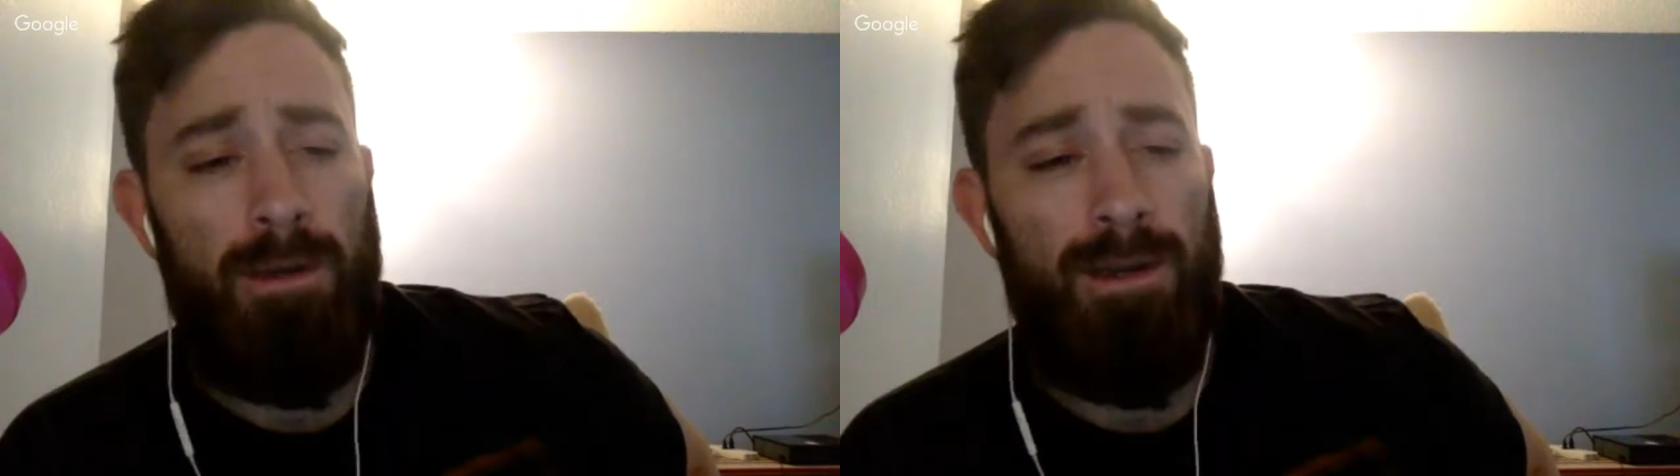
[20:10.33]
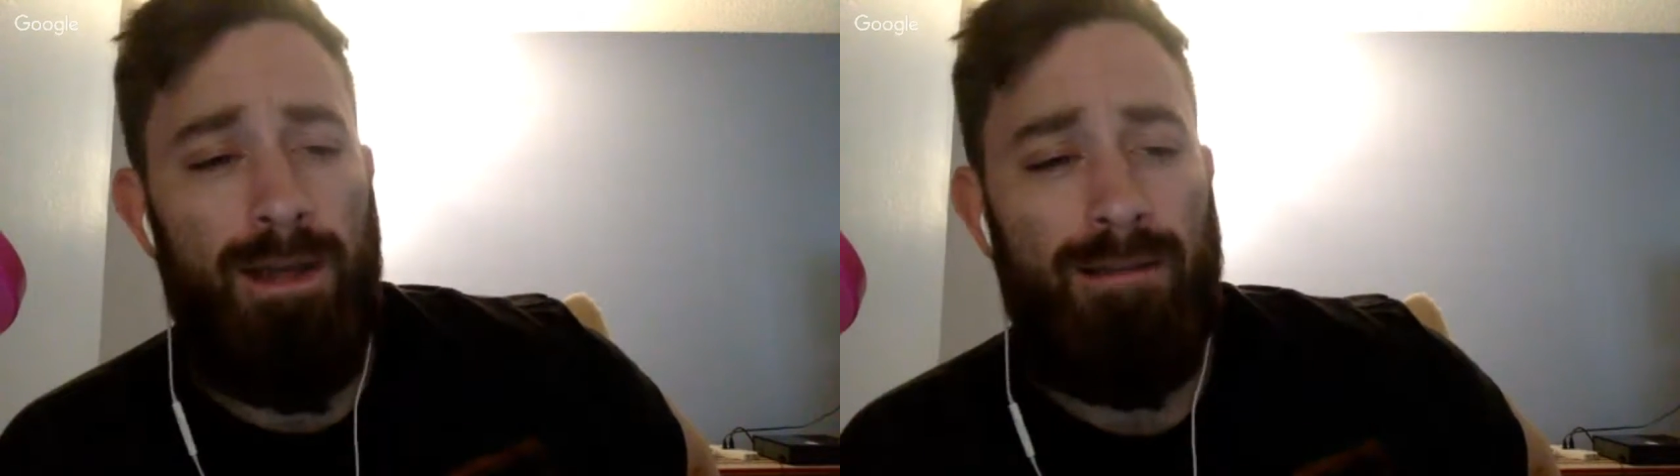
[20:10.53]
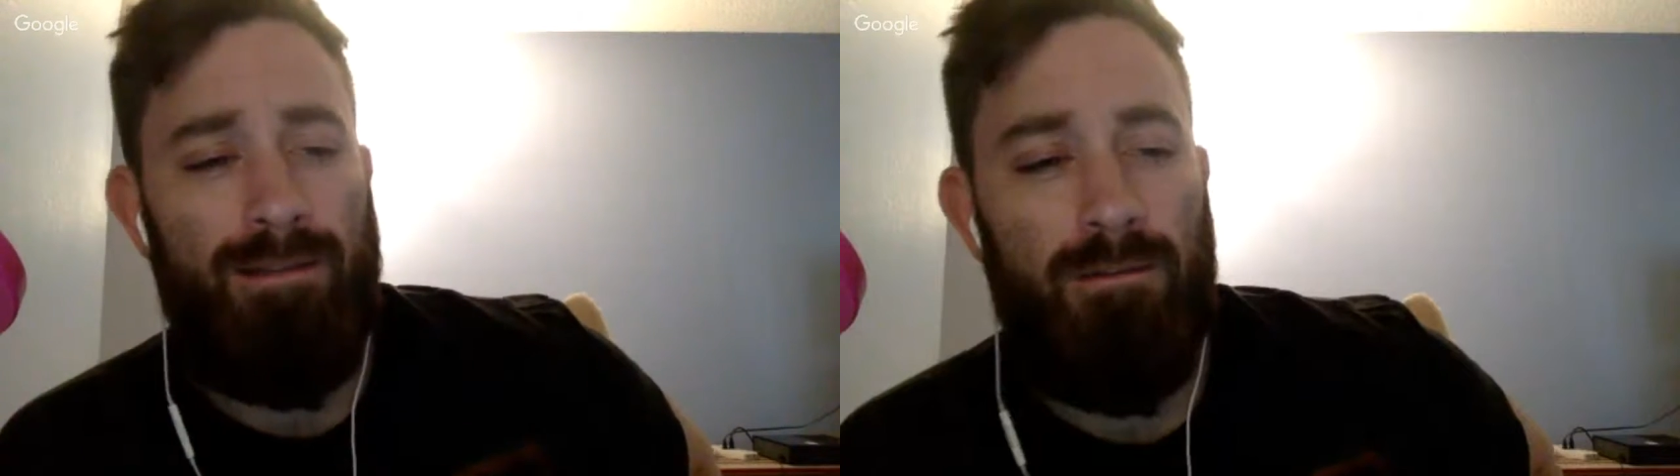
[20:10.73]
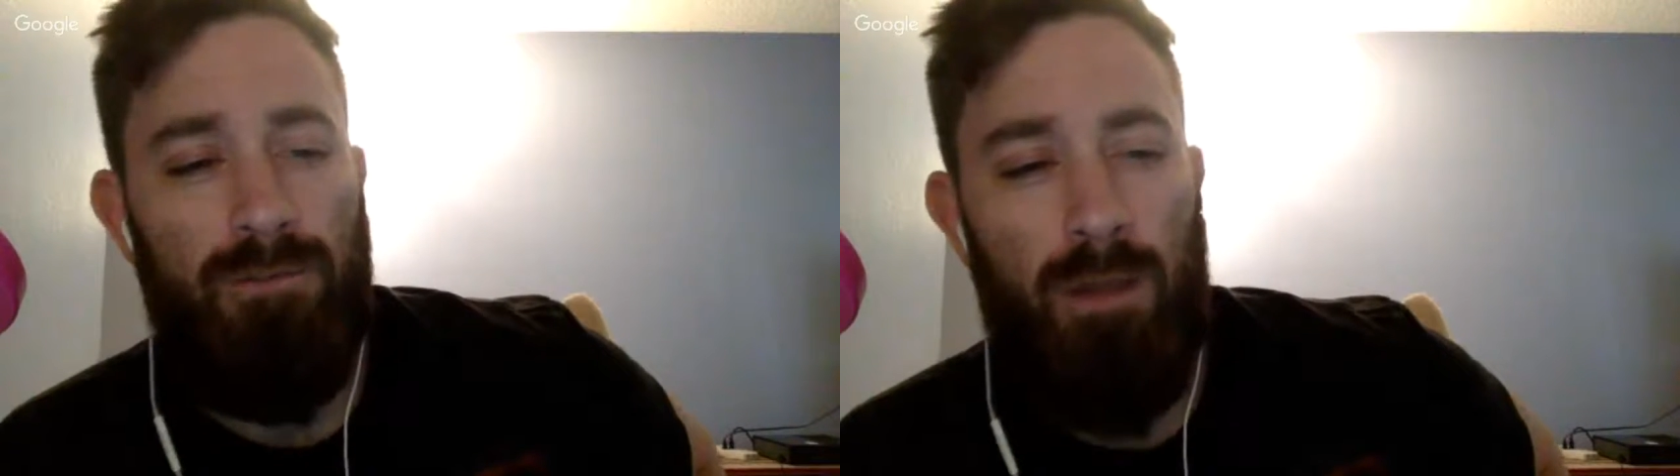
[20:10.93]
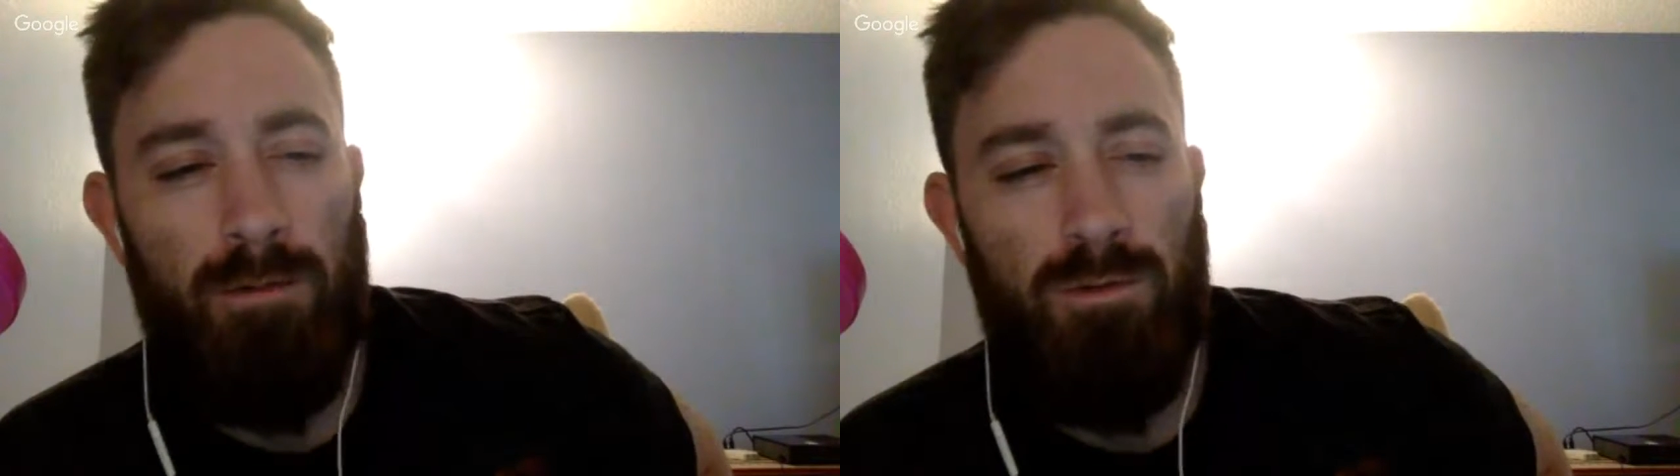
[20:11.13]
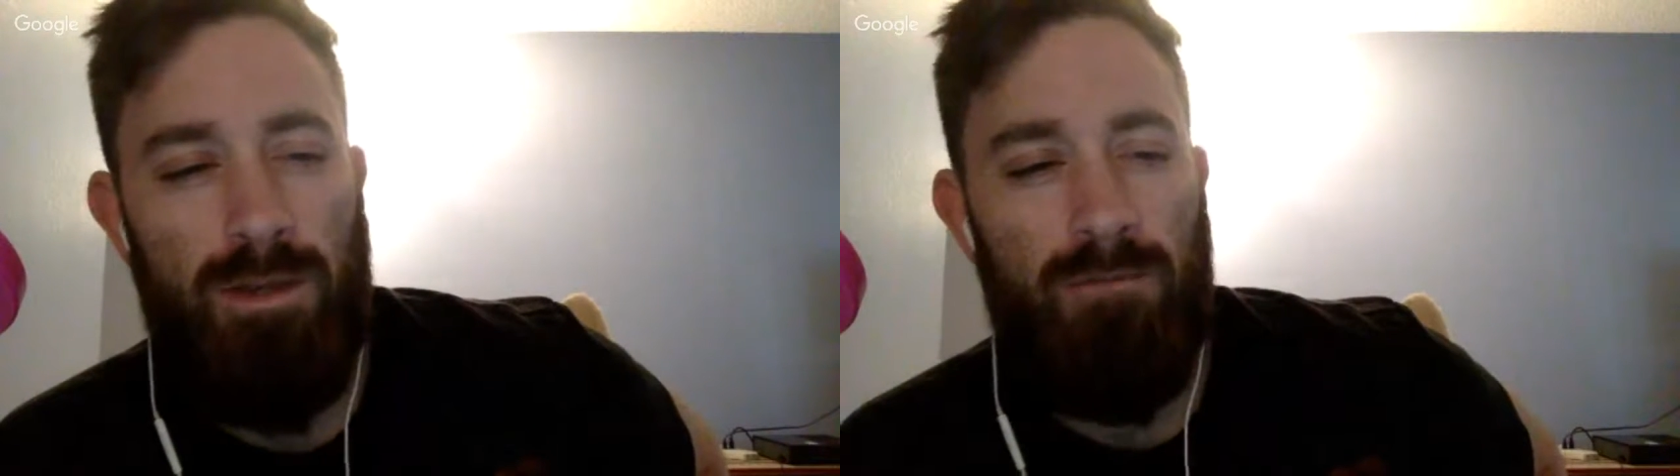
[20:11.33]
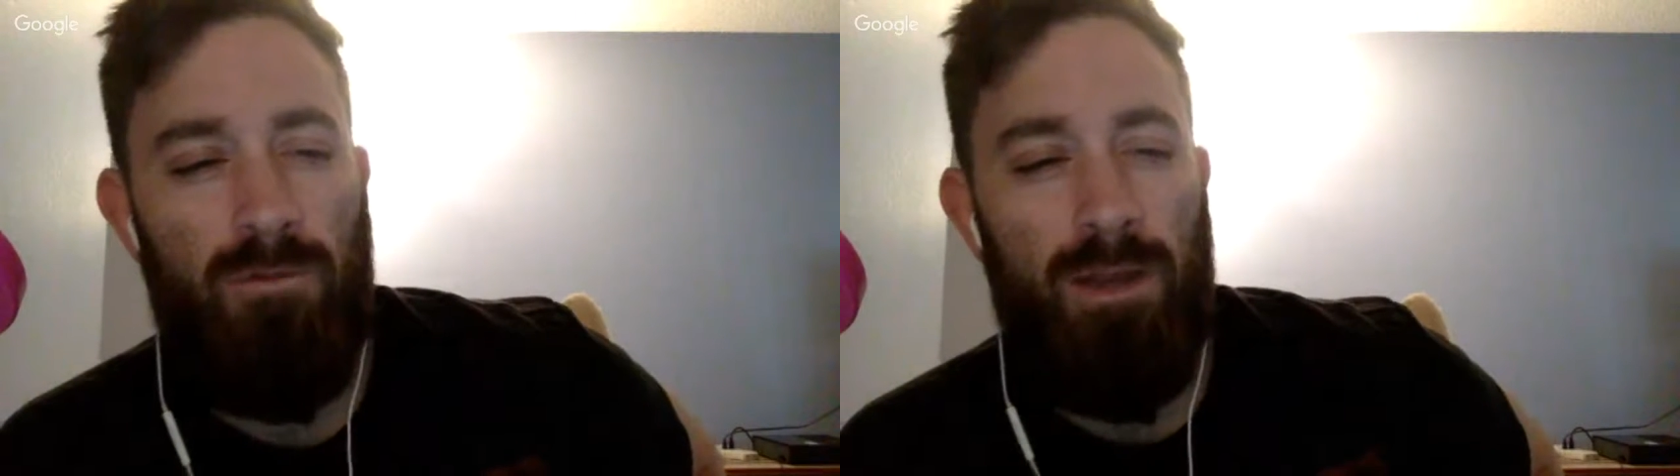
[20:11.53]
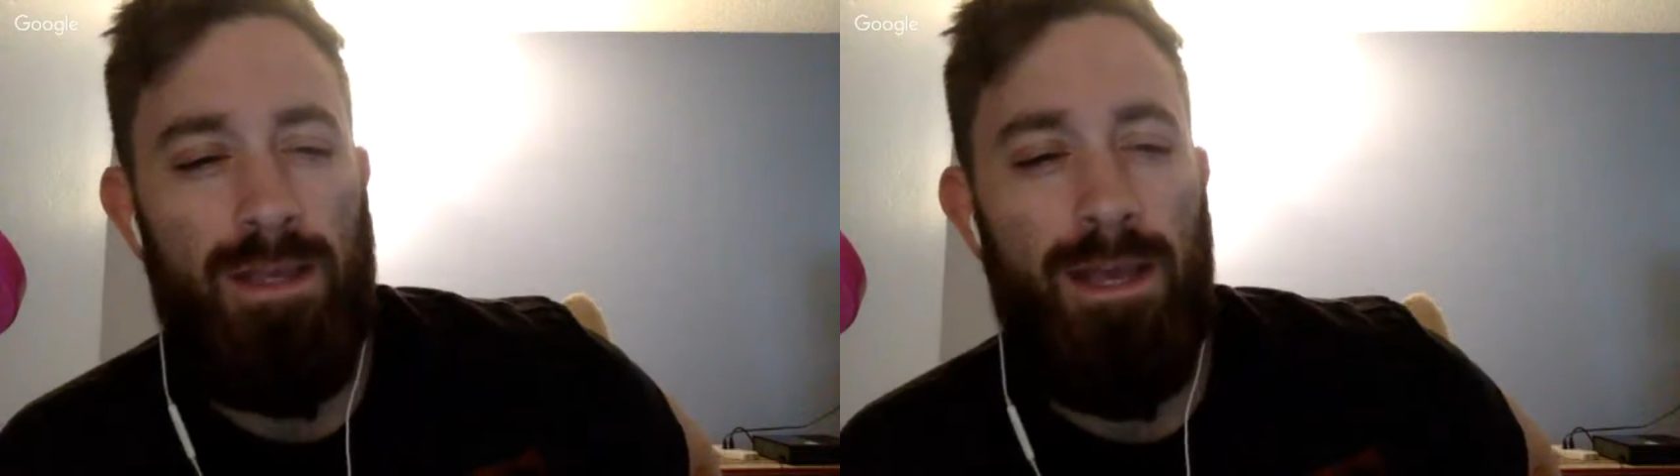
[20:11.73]
and that's in the fight between
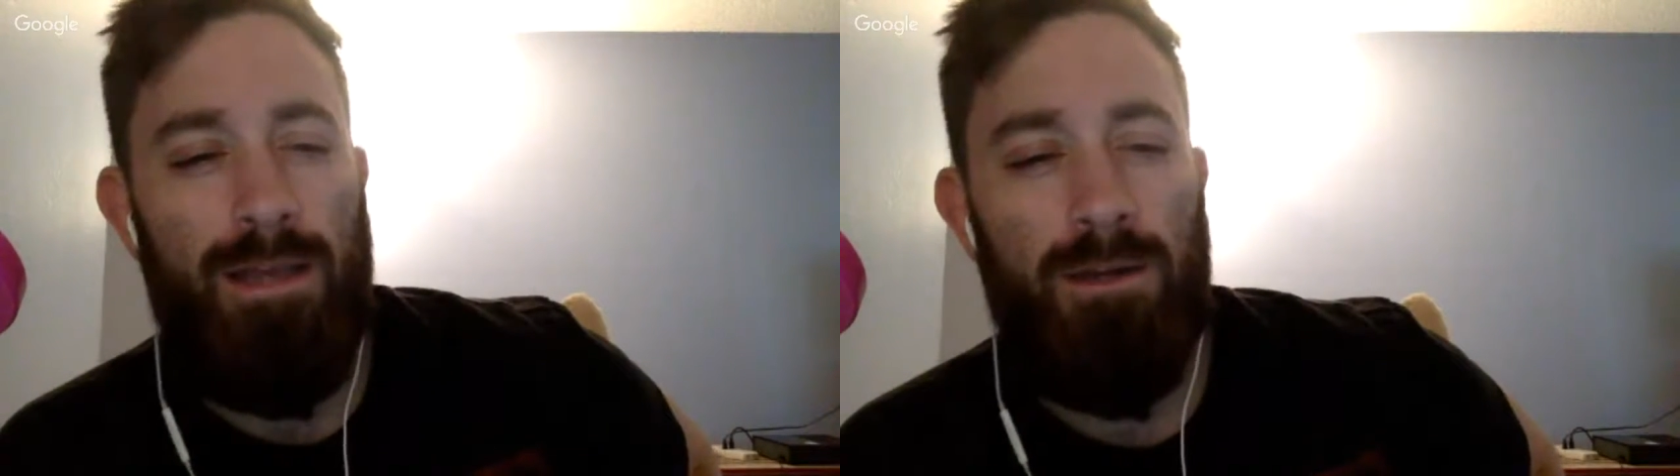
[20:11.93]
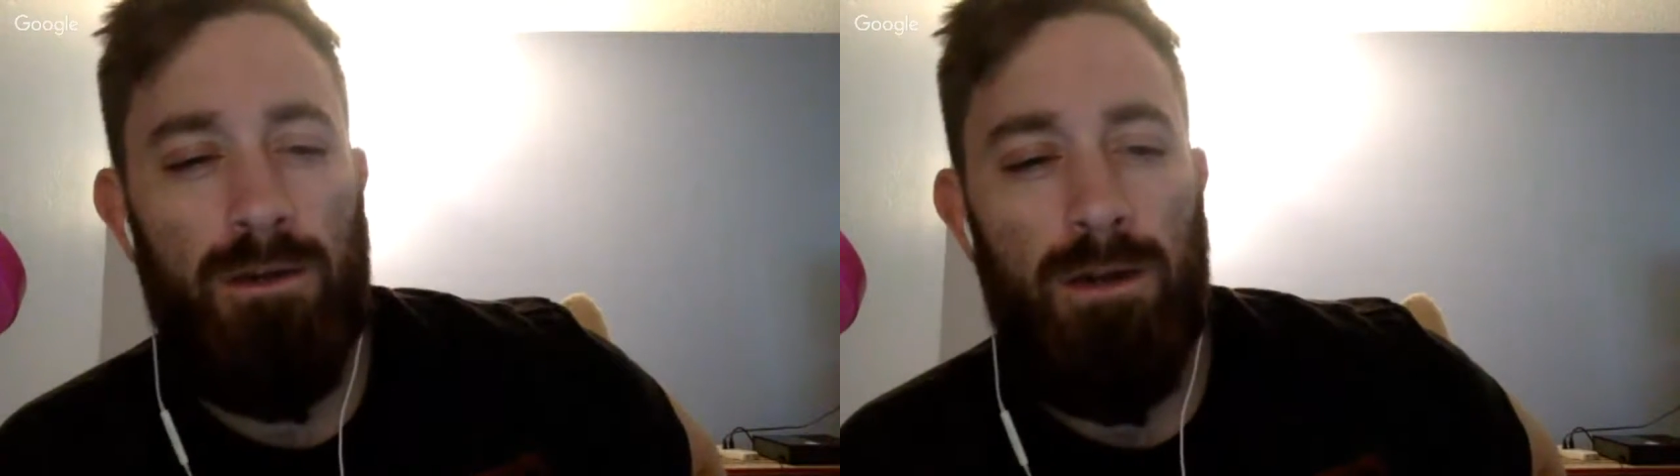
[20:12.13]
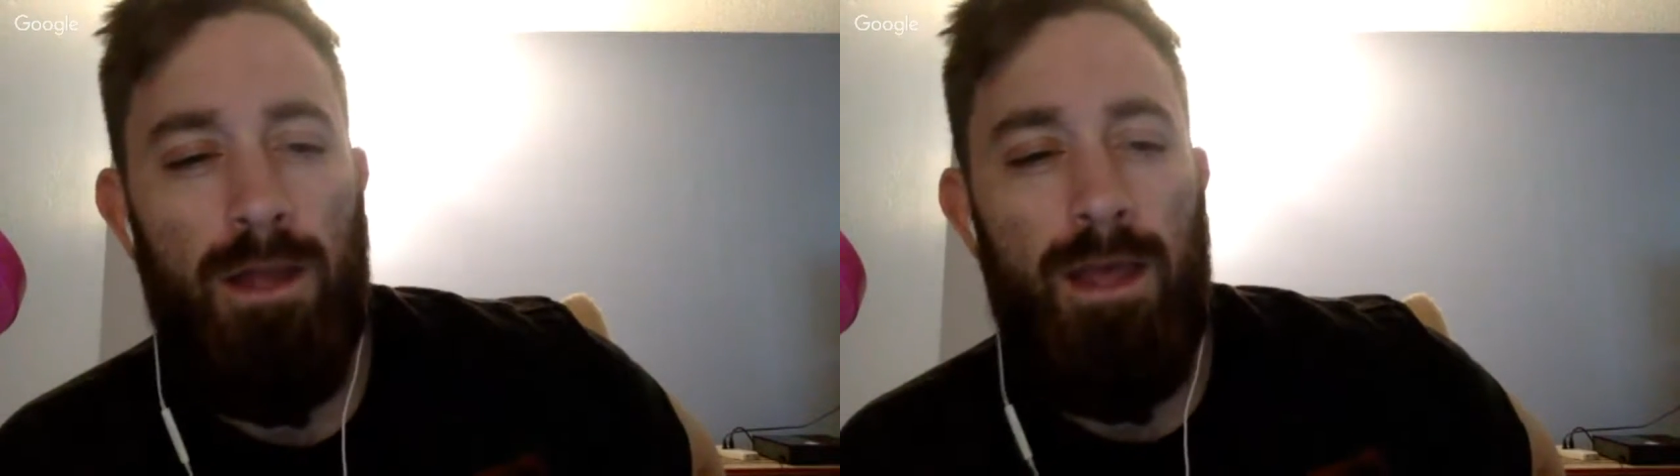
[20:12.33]
Frankie Edgar